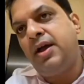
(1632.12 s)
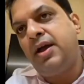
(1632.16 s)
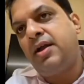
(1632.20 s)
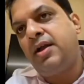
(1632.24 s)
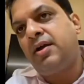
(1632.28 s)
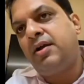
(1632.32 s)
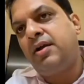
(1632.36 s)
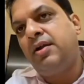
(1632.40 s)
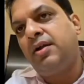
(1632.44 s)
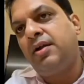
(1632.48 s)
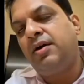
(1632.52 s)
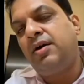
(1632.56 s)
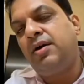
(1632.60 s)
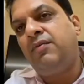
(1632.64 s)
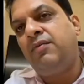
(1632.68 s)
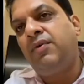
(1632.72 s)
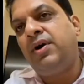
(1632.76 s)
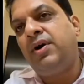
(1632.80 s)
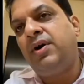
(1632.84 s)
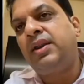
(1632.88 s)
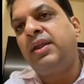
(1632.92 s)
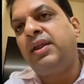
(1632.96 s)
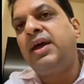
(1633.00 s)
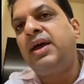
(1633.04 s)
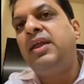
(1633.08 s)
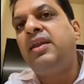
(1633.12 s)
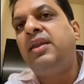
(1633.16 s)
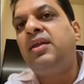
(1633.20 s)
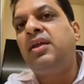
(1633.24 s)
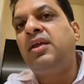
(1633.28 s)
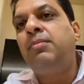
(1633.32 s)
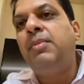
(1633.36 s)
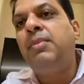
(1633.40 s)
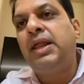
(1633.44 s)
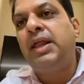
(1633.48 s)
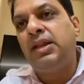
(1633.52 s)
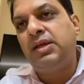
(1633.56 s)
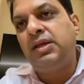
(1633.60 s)
and one can
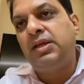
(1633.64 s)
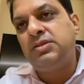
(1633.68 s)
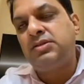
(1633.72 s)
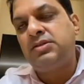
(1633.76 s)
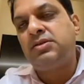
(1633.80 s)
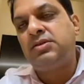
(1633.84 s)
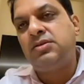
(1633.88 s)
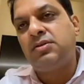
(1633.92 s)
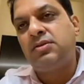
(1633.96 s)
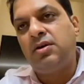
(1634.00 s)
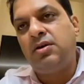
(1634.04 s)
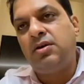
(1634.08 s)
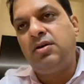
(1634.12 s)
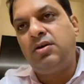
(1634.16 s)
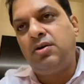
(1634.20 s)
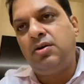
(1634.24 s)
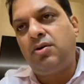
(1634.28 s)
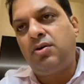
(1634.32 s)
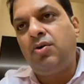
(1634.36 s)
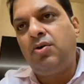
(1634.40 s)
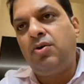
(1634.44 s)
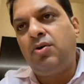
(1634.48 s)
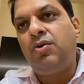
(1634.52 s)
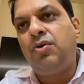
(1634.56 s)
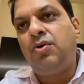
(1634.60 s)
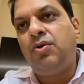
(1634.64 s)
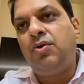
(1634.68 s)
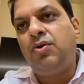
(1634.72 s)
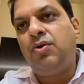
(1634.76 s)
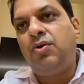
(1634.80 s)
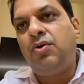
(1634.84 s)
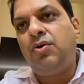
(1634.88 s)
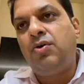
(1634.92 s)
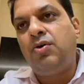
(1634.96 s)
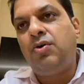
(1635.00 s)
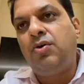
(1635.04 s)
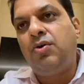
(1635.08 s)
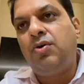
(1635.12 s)
rebalance on
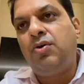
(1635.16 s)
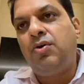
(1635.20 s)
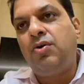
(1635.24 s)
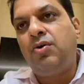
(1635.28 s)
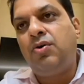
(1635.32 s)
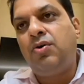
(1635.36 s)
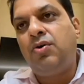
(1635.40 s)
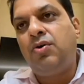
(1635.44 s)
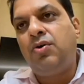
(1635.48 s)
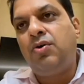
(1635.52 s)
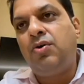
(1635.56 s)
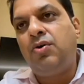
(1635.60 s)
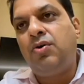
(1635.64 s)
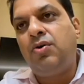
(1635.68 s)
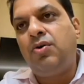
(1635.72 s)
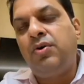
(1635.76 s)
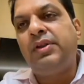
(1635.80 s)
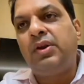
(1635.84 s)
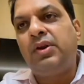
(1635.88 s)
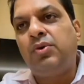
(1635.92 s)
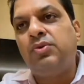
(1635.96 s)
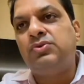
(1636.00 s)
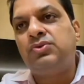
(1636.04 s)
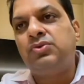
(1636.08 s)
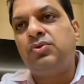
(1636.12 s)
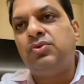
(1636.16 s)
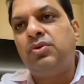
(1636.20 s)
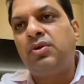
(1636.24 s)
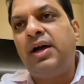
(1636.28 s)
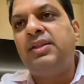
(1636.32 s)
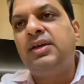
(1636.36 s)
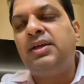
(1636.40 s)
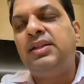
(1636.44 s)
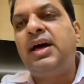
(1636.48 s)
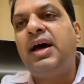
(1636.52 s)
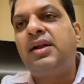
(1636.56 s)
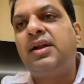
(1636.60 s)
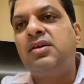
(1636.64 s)
their own. So, I think that
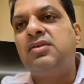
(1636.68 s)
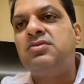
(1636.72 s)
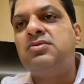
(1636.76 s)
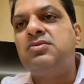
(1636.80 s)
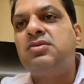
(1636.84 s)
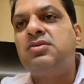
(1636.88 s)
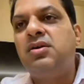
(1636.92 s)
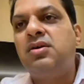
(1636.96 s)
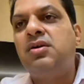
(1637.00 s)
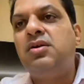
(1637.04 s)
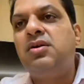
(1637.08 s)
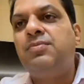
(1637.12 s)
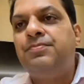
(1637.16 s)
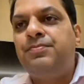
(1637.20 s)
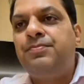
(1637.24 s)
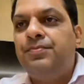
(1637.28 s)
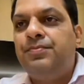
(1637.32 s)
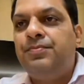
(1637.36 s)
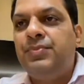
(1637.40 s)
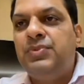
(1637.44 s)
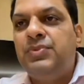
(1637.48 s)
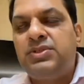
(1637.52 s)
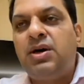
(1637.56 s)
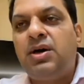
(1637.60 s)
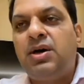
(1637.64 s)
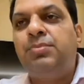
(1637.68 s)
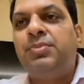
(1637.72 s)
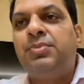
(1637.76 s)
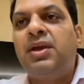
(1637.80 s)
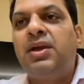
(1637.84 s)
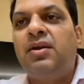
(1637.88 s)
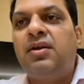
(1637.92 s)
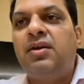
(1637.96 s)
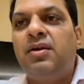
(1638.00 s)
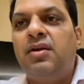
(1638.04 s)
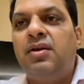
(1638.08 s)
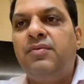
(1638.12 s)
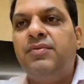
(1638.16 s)
is something
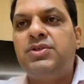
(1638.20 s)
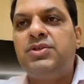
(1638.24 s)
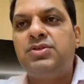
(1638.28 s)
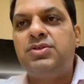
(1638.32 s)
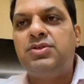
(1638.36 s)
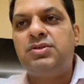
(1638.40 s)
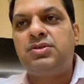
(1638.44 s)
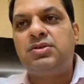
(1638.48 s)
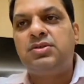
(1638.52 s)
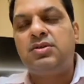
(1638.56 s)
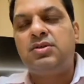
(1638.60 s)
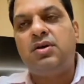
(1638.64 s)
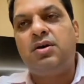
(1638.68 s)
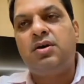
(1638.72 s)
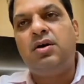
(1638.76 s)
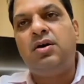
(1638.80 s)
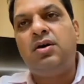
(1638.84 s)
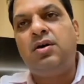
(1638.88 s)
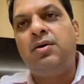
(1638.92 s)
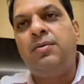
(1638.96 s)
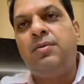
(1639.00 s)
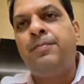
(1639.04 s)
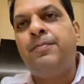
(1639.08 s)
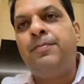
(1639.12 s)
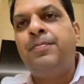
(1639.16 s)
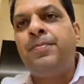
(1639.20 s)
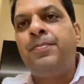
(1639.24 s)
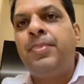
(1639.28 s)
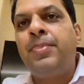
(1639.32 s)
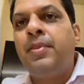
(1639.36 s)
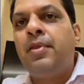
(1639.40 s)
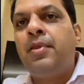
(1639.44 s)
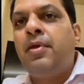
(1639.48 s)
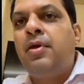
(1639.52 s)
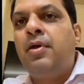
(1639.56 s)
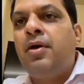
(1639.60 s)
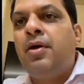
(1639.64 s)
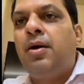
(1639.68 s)
which is
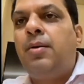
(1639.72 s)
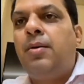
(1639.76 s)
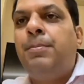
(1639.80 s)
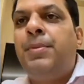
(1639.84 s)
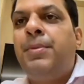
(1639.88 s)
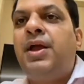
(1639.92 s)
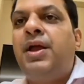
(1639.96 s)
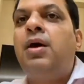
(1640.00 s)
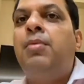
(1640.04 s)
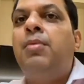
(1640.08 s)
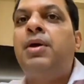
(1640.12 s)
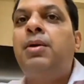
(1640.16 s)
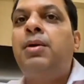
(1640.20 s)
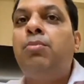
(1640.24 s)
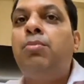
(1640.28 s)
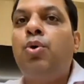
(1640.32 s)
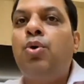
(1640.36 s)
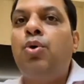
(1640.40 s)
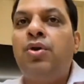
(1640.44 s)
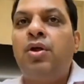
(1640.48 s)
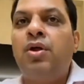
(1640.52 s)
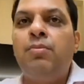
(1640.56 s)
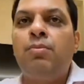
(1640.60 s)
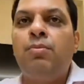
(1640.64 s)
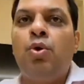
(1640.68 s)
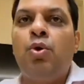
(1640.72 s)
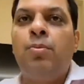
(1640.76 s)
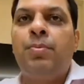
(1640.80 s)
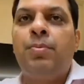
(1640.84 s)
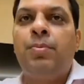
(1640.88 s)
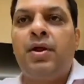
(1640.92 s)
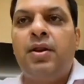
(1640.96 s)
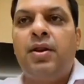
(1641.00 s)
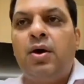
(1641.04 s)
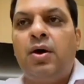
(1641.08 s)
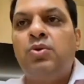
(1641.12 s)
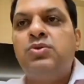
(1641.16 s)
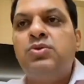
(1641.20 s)
becoming more and more
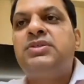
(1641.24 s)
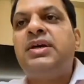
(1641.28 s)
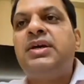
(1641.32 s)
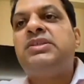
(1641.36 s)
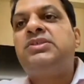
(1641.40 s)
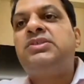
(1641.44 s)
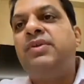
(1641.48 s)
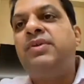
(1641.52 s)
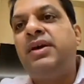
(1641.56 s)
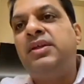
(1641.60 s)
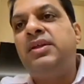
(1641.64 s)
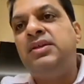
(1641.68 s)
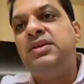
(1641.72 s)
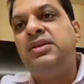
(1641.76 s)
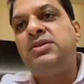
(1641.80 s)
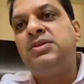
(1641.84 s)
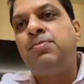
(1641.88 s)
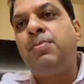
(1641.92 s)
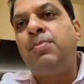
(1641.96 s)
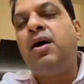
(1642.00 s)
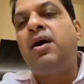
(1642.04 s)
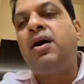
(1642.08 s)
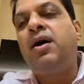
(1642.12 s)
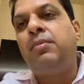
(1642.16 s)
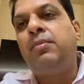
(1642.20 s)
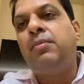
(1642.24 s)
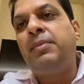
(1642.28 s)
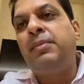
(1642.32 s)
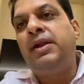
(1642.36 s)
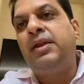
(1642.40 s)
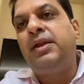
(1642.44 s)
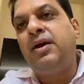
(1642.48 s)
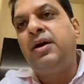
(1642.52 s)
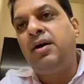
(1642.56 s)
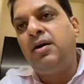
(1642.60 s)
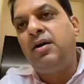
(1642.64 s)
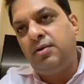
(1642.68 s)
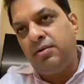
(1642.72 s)
pronounced. That's why these smart
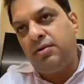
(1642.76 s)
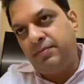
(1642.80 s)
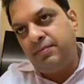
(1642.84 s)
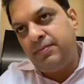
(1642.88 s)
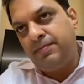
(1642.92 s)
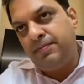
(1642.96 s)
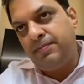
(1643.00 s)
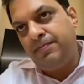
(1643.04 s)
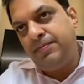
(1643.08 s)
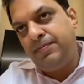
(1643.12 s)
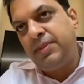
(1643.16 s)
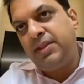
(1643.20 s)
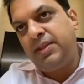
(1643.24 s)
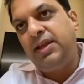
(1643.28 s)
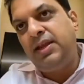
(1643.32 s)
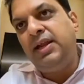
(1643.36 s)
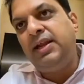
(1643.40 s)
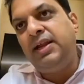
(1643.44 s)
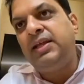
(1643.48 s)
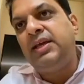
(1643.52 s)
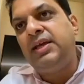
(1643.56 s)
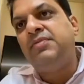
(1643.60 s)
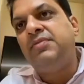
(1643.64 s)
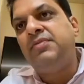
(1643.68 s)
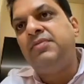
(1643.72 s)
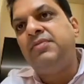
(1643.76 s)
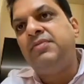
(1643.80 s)
beta ETFs